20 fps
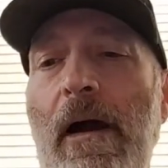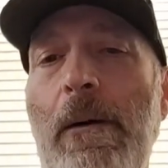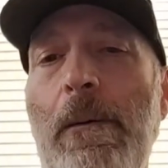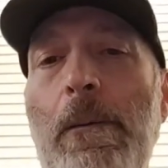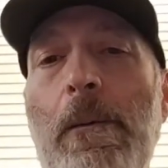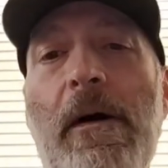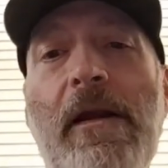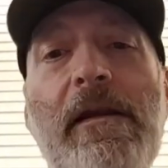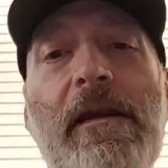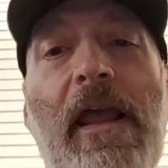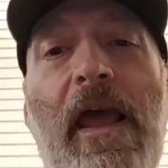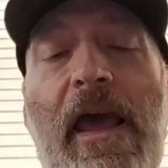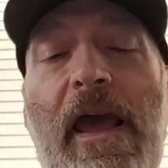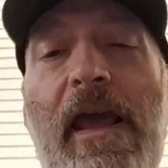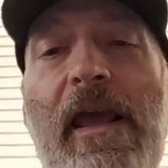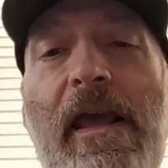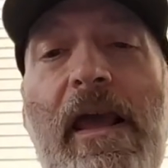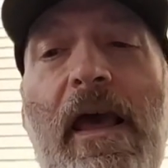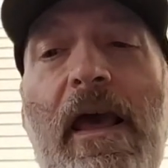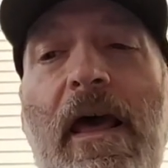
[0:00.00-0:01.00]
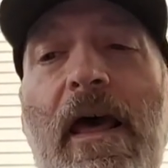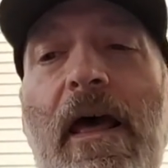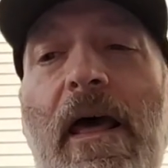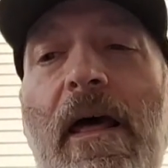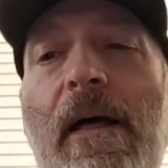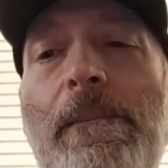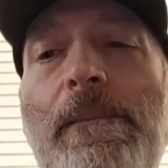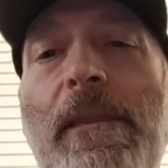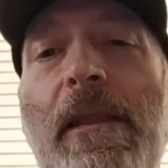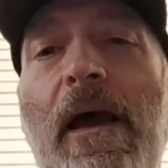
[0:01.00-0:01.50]
One day,
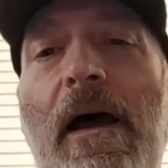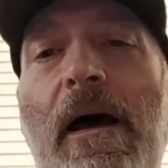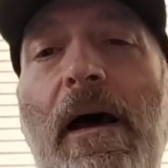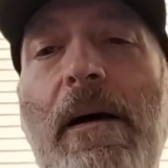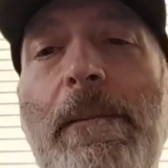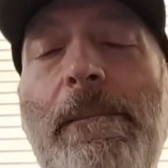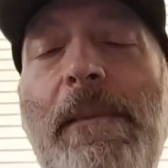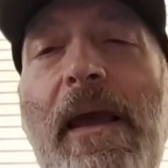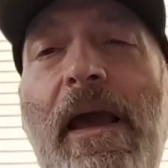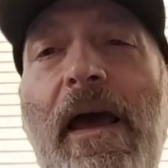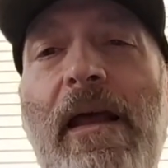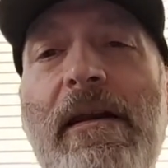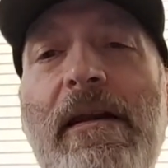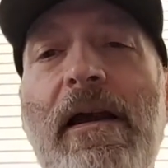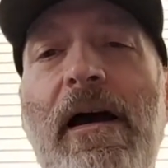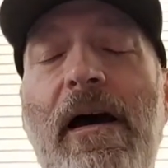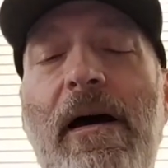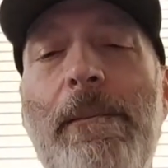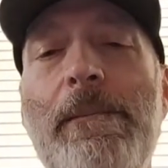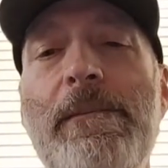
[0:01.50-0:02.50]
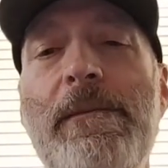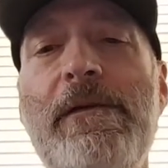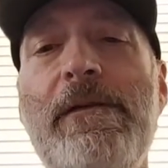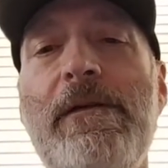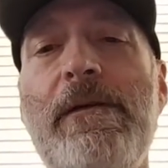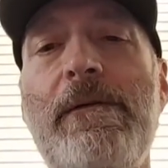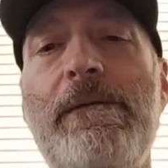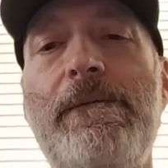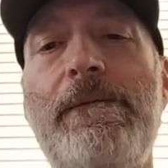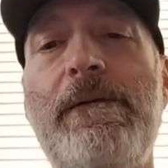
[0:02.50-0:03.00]
a man
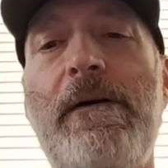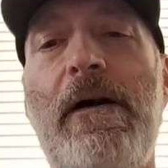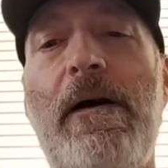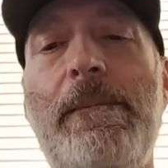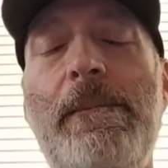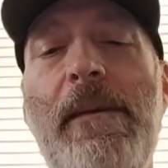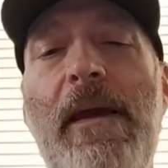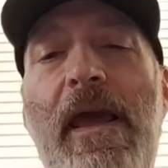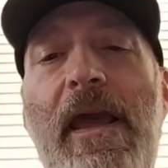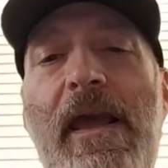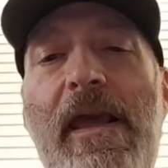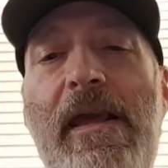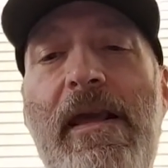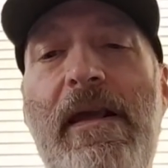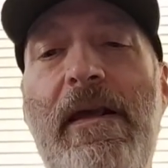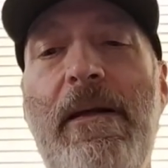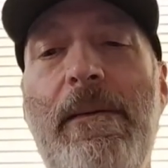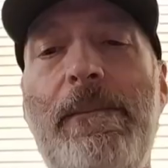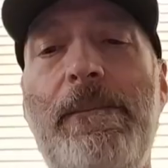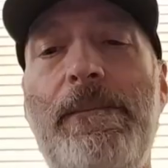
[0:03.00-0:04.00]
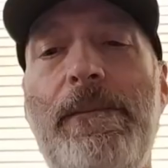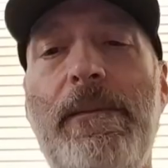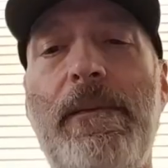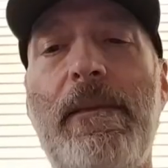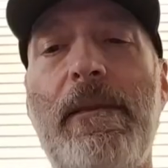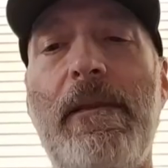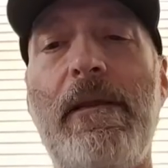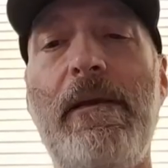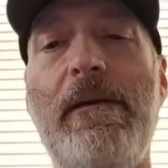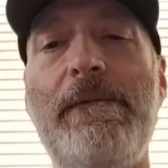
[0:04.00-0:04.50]
comes from a
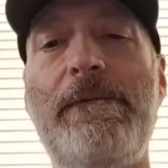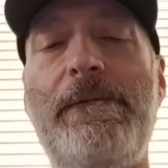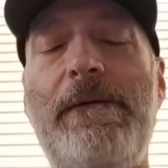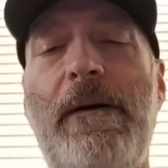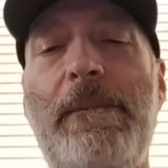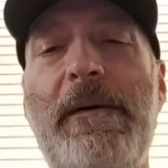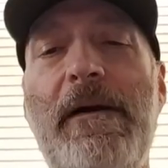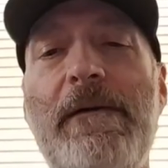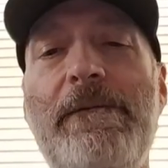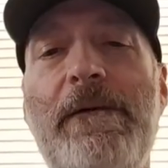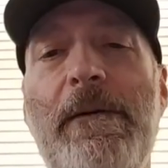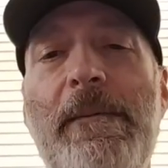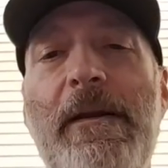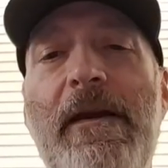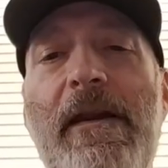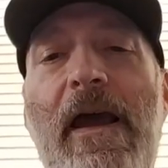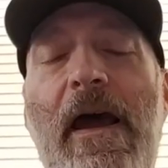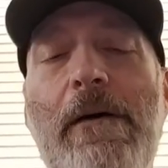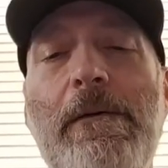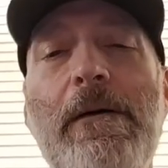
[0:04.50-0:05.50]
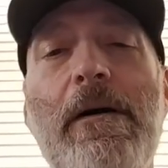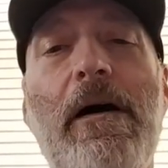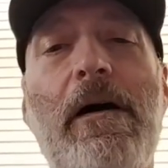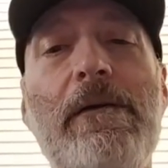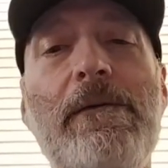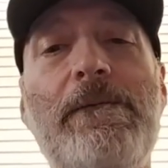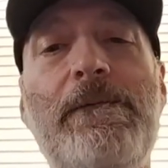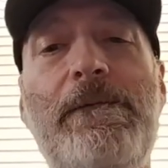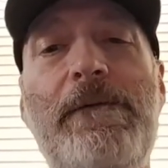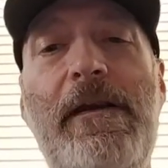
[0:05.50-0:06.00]
town
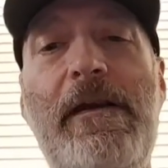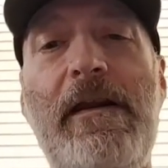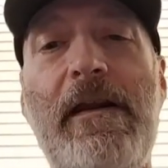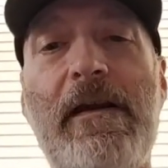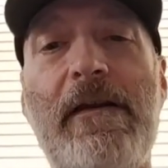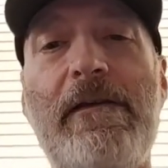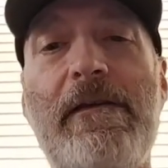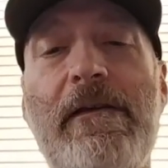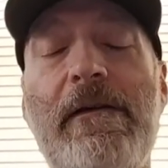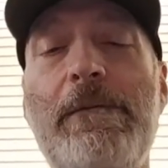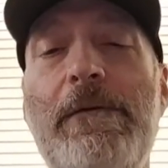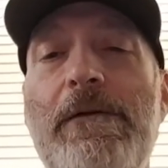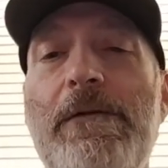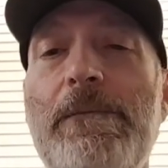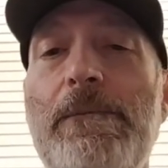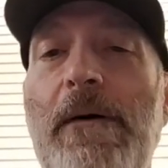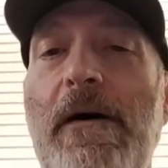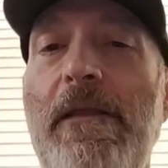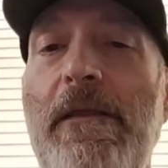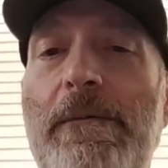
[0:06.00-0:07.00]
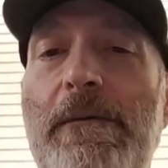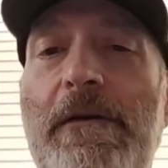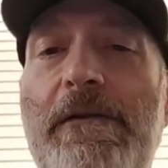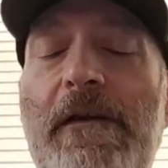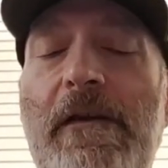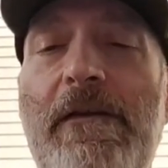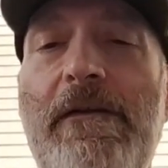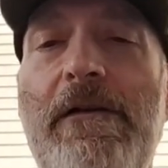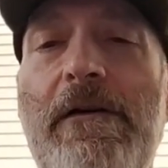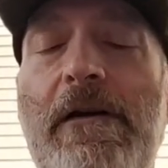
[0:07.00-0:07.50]
called Phoenix, which is one of the
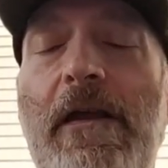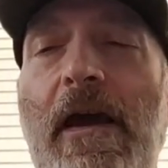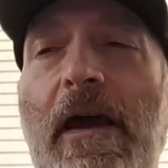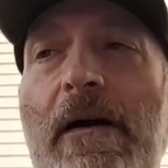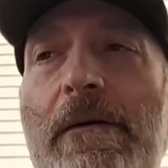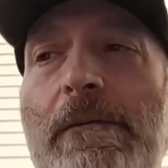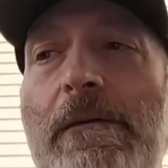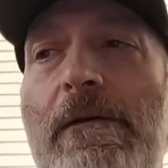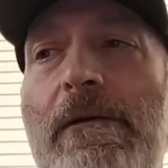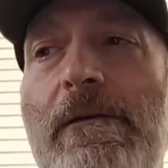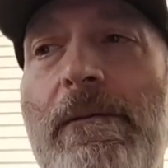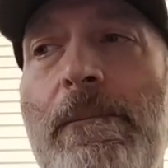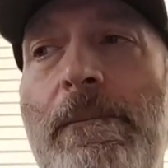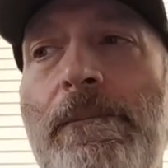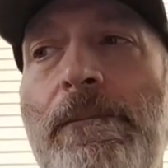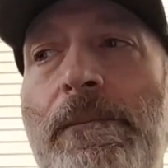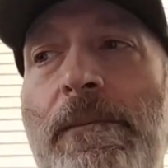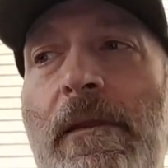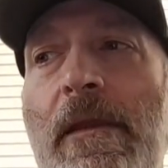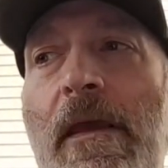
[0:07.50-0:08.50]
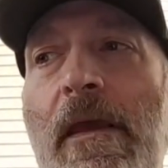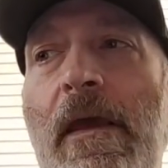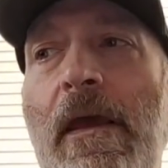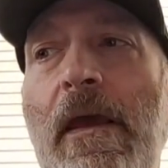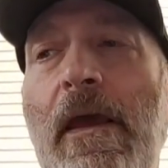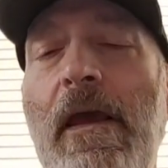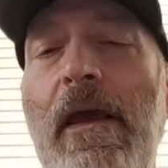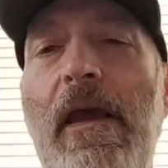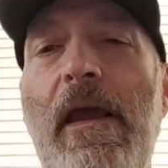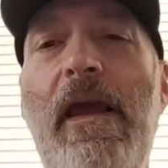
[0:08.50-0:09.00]
resistor towns,
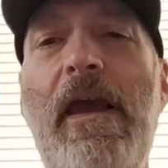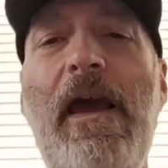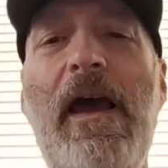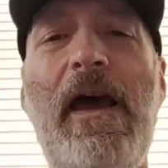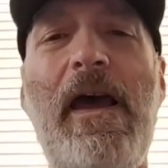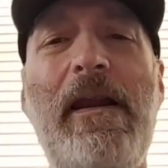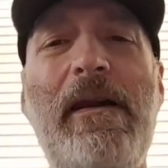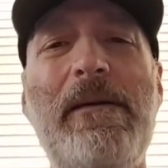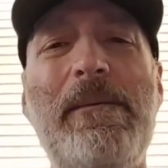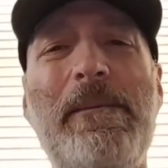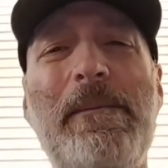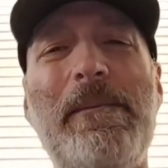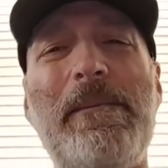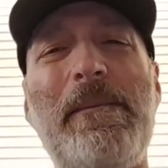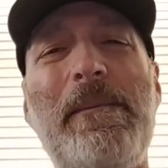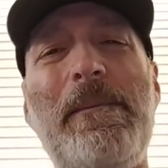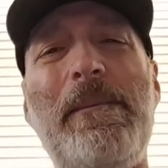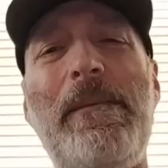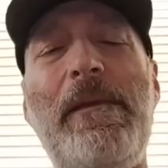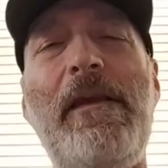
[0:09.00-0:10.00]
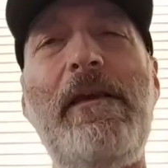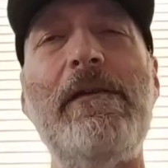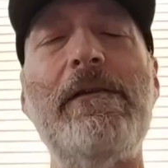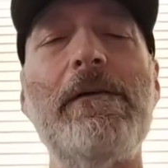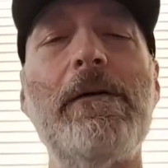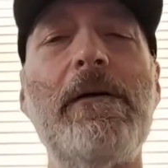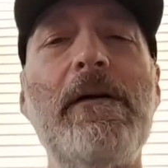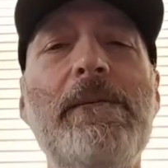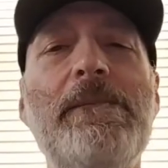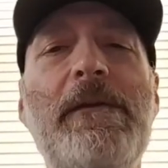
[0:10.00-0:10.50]
and he
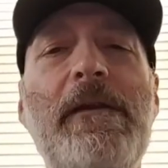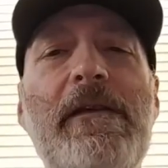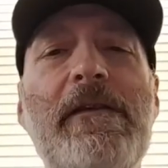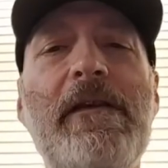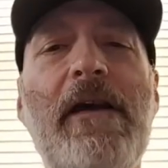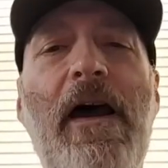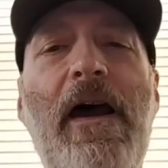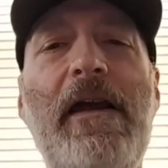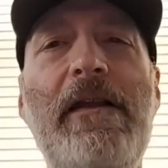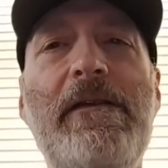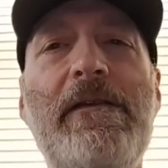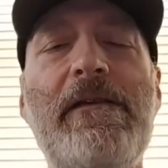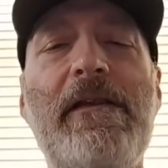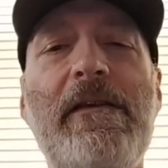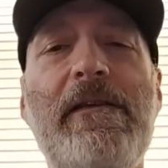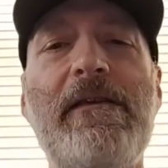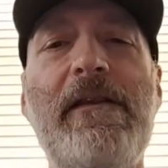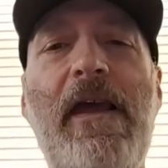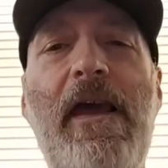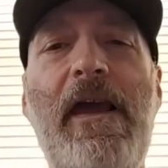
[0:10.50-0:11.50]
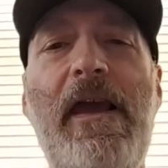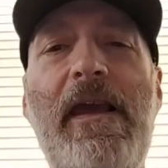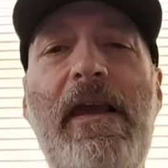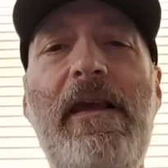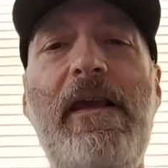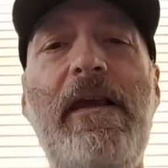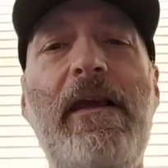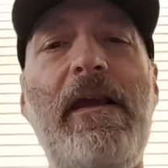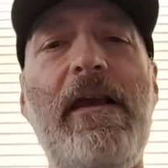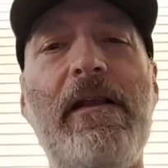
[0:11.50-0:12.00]
sort of decides to
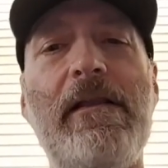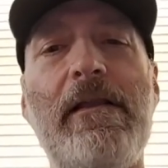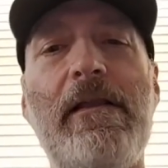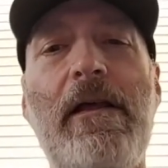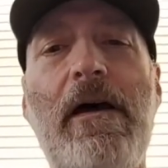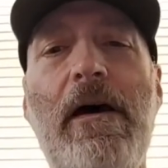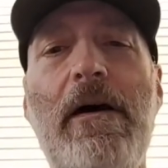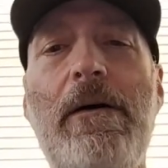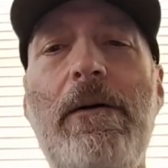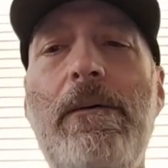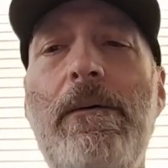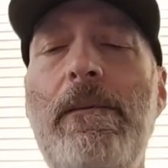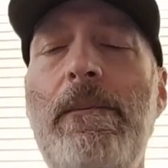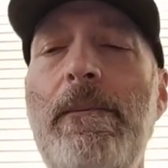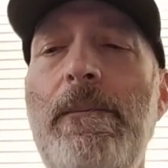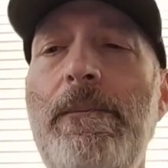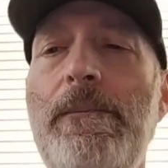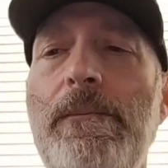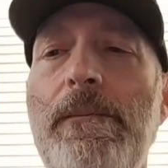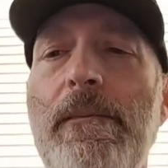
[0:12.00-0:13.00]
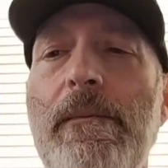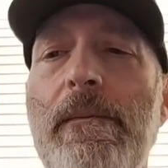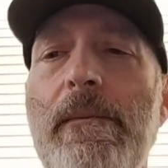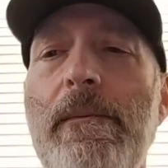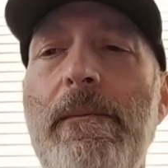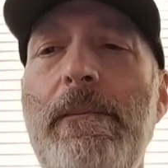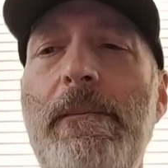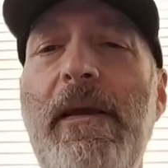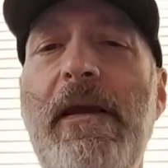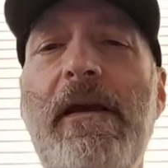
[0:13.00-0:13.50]
stay in Low
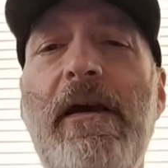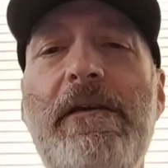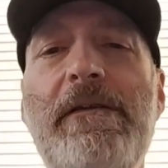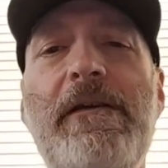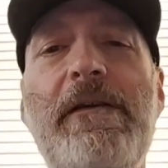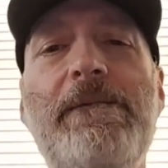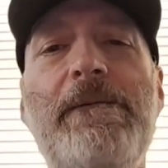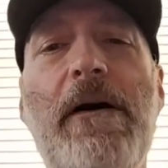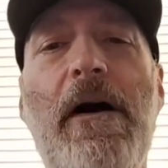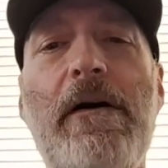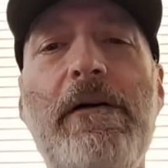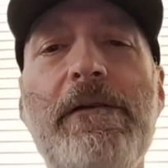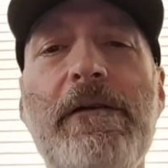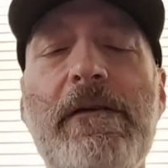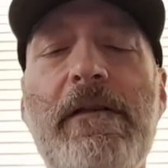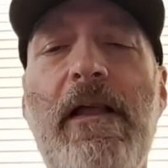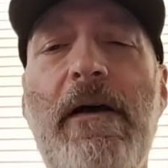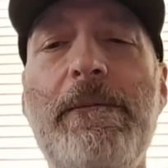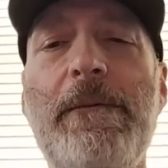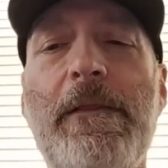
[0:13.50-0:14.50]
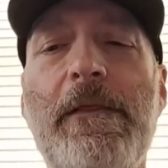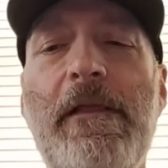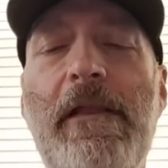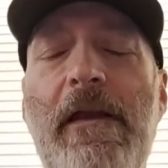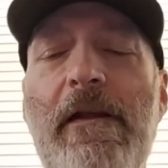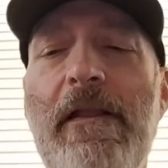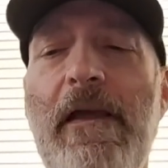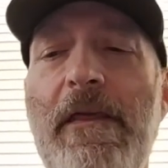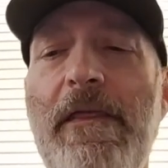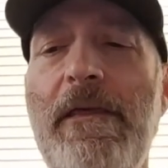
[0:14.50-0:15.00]
because he falls in love with
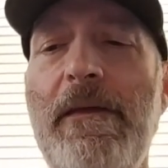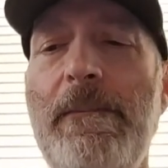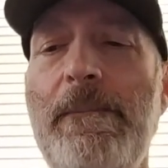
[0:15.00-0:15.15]
Lilith,